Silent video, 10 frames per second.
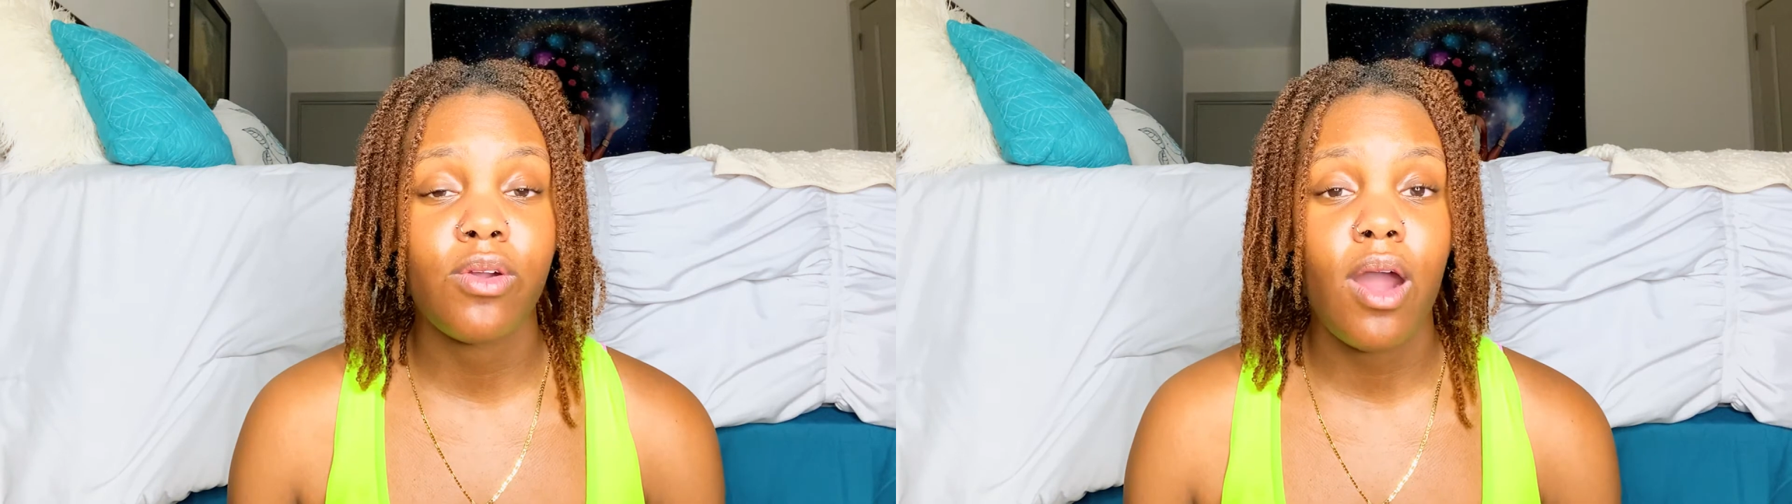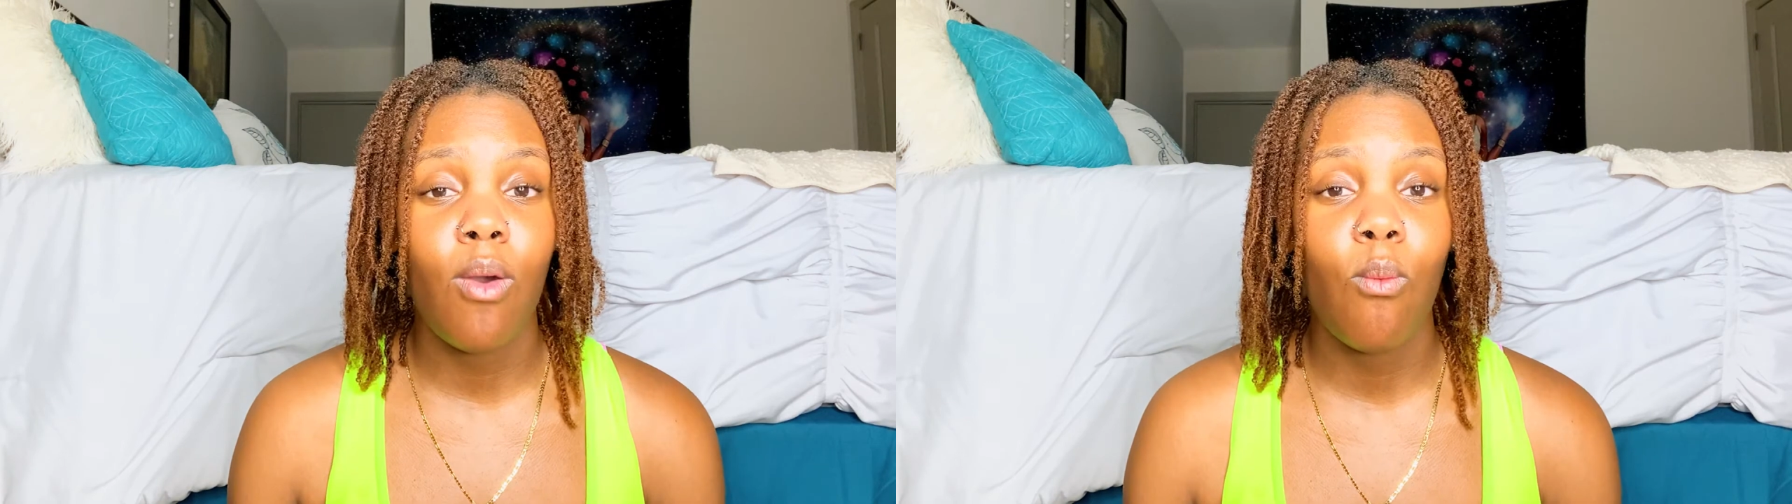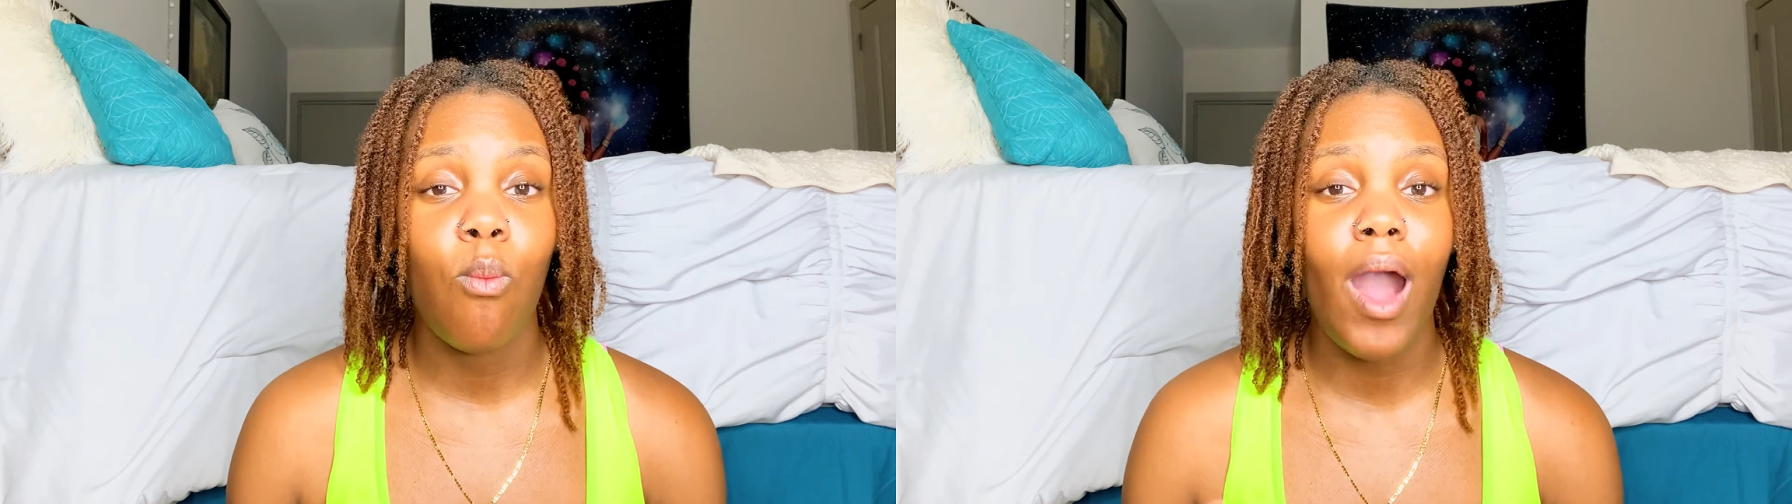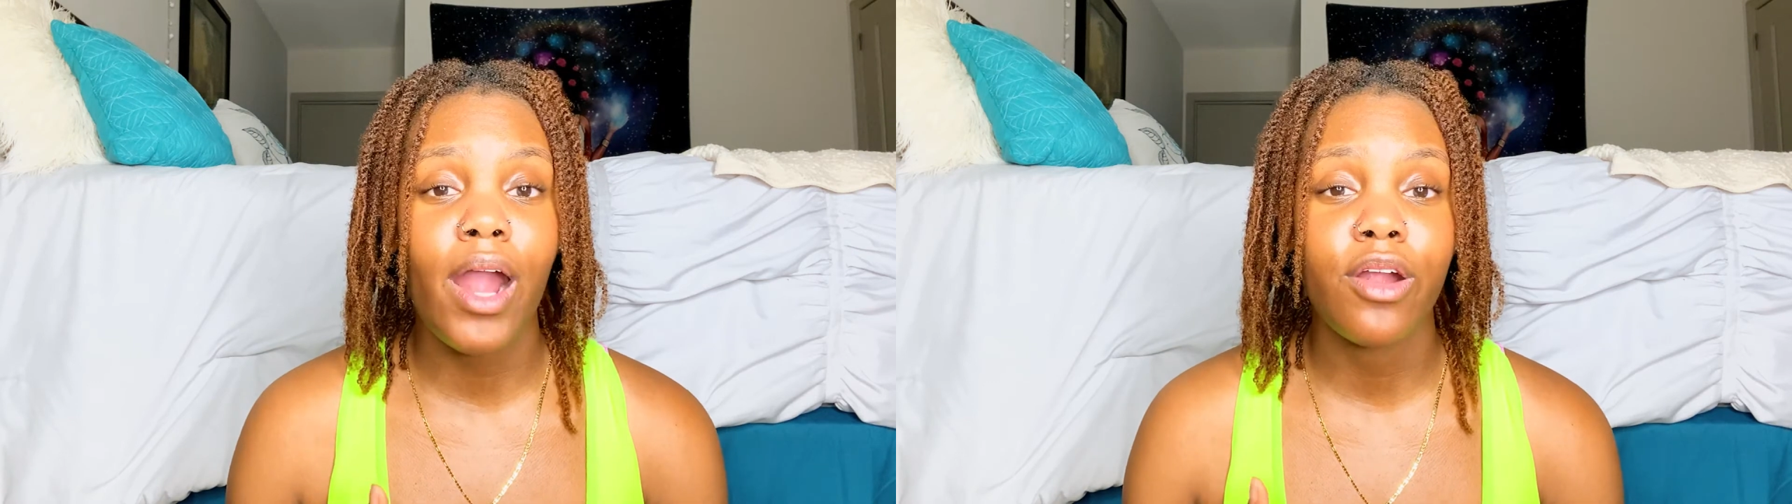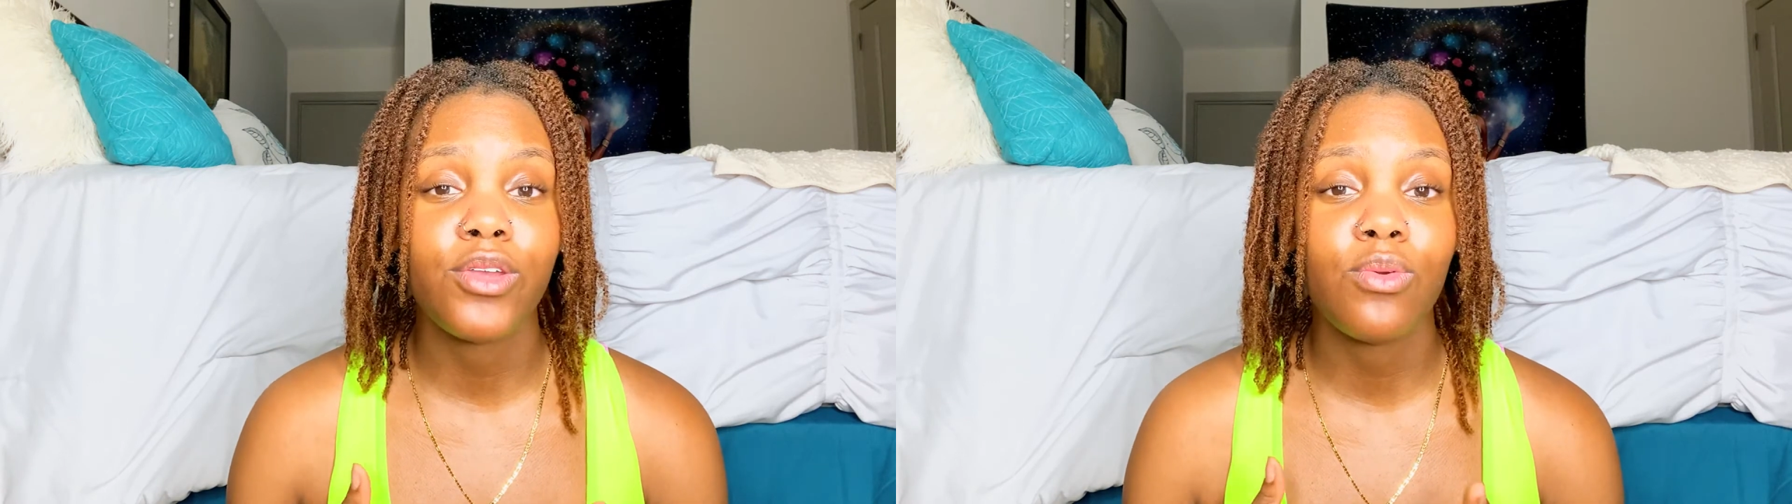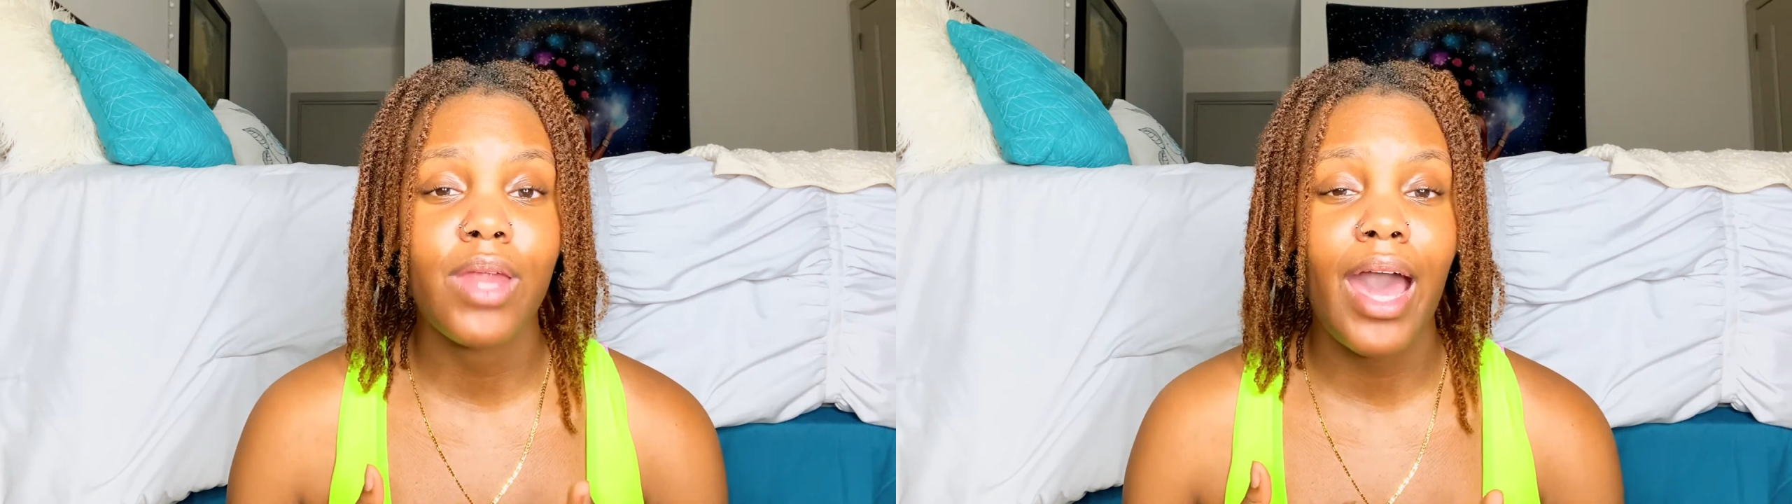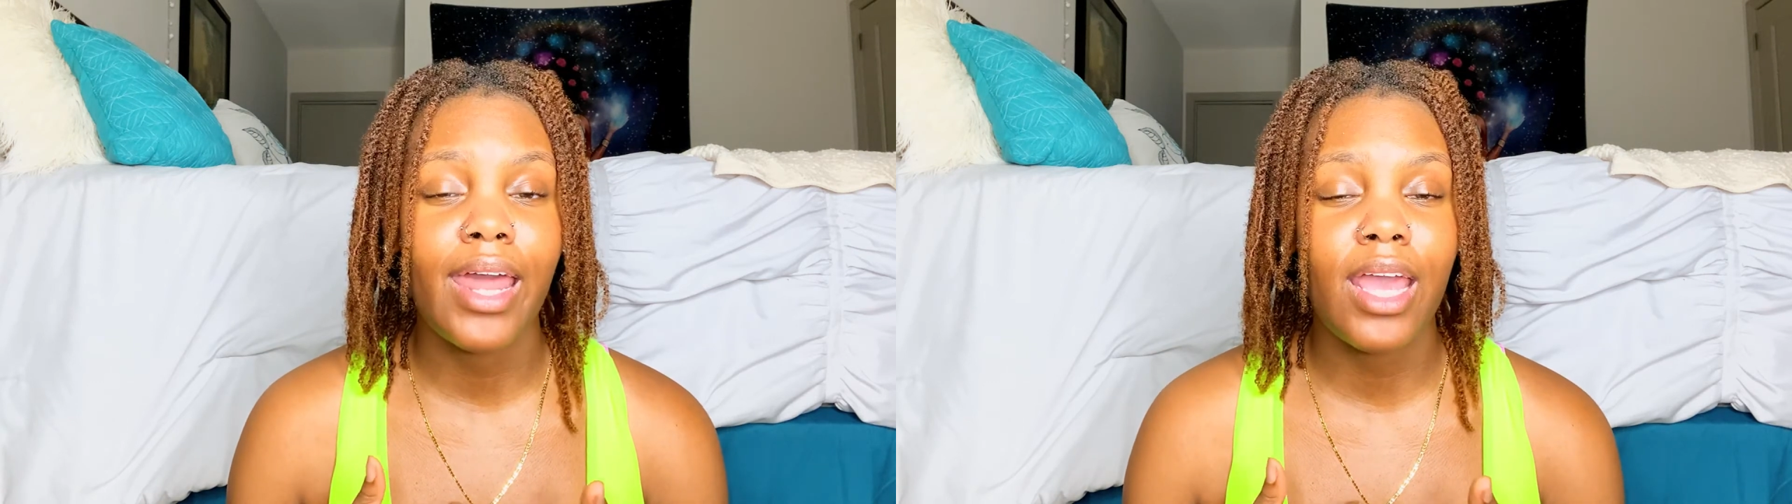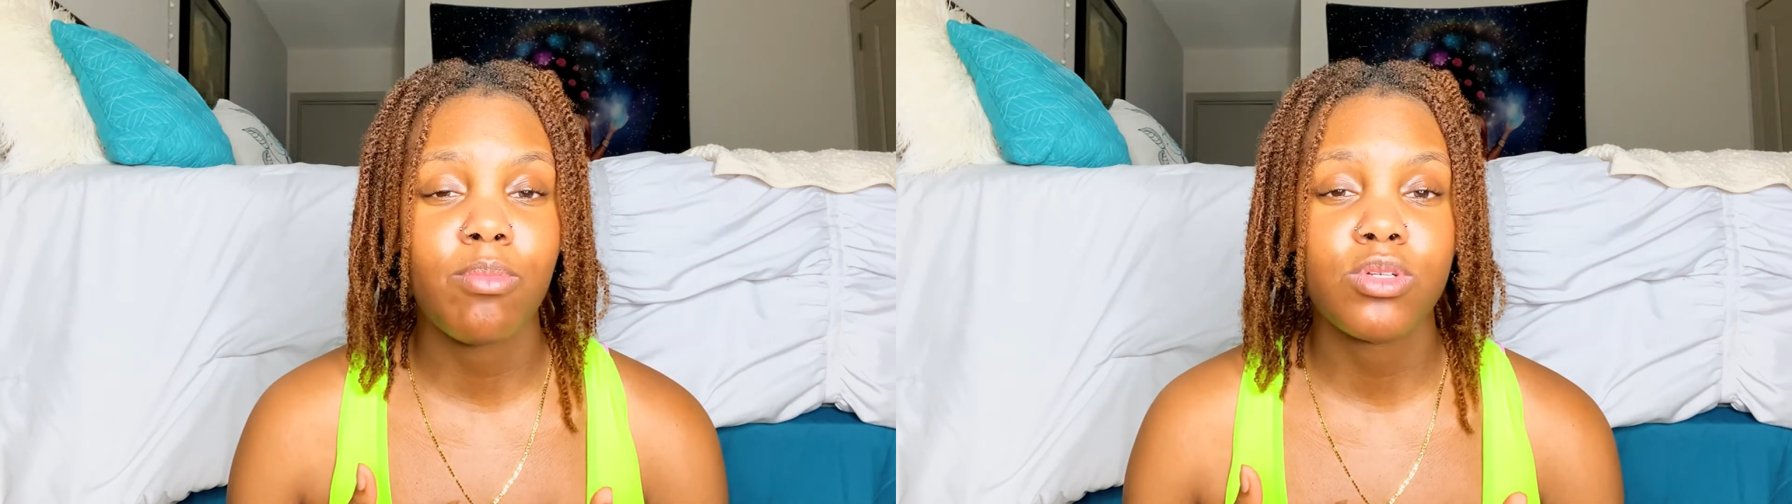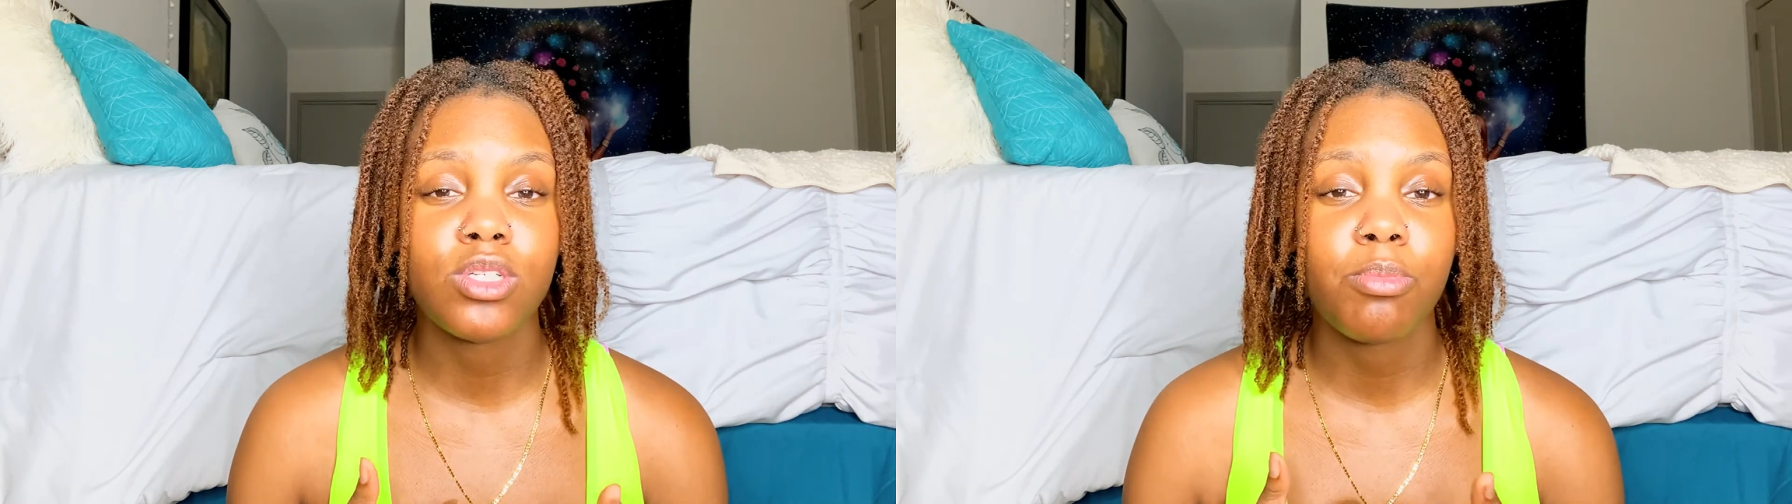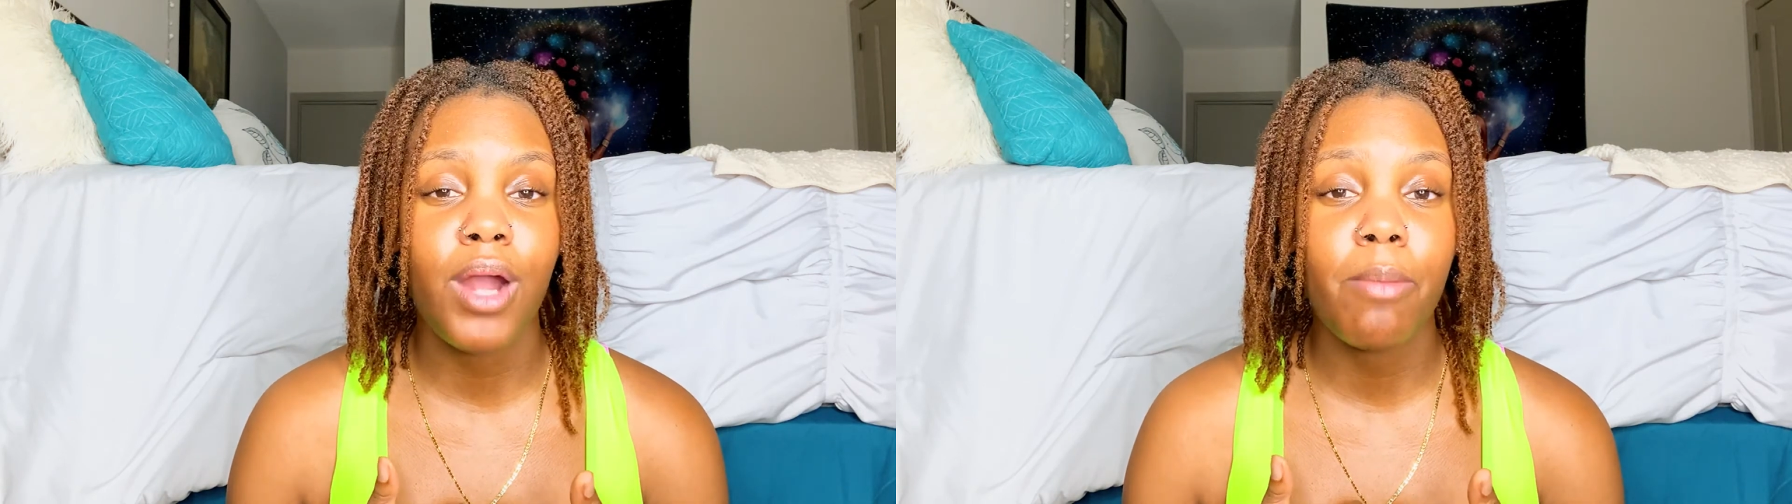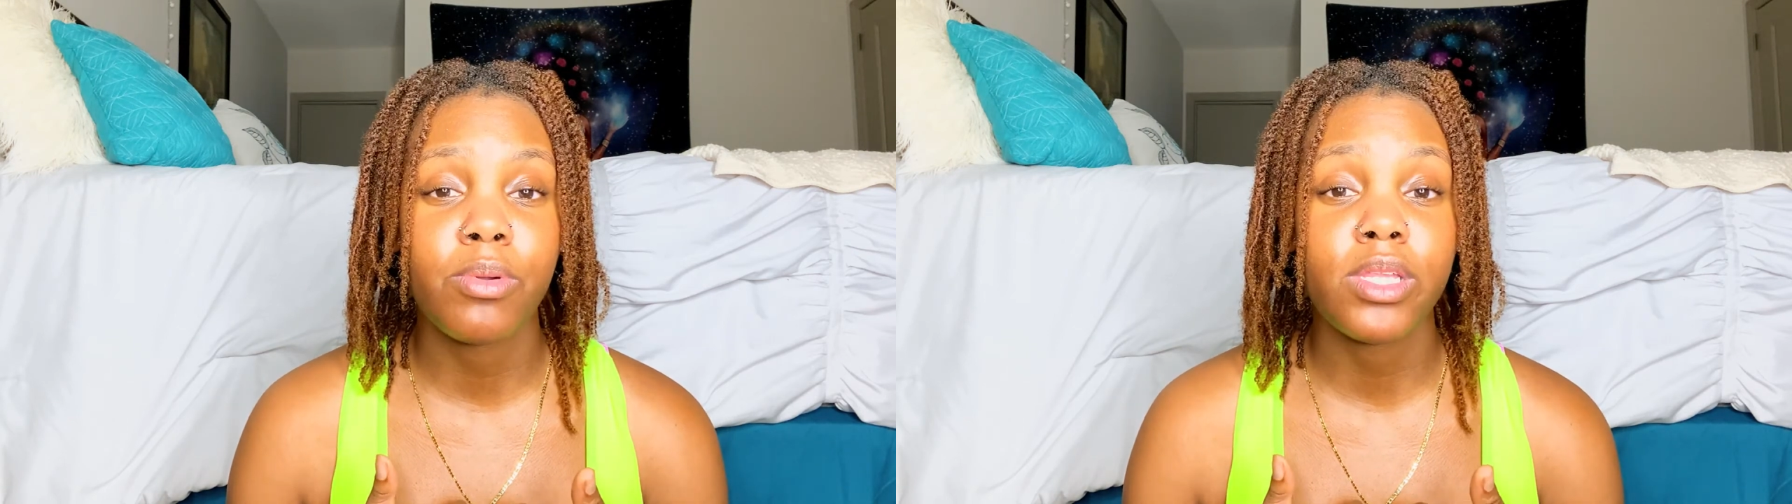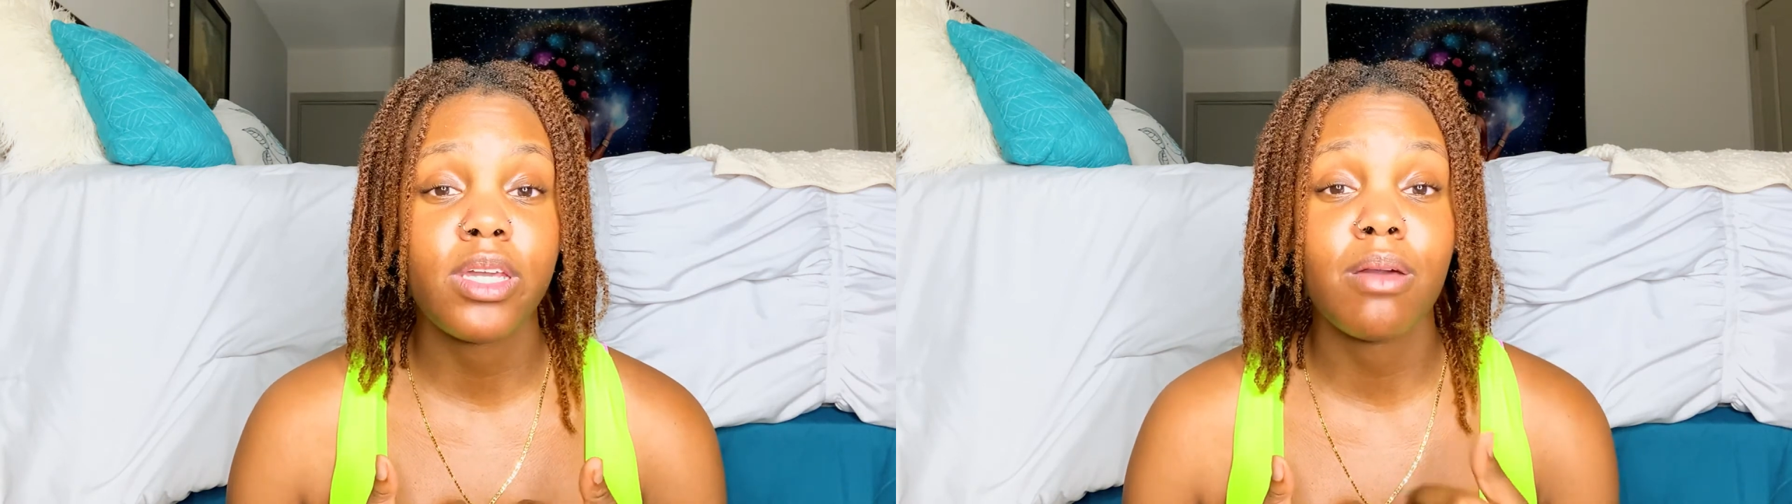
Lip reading: out, why are you not able to properly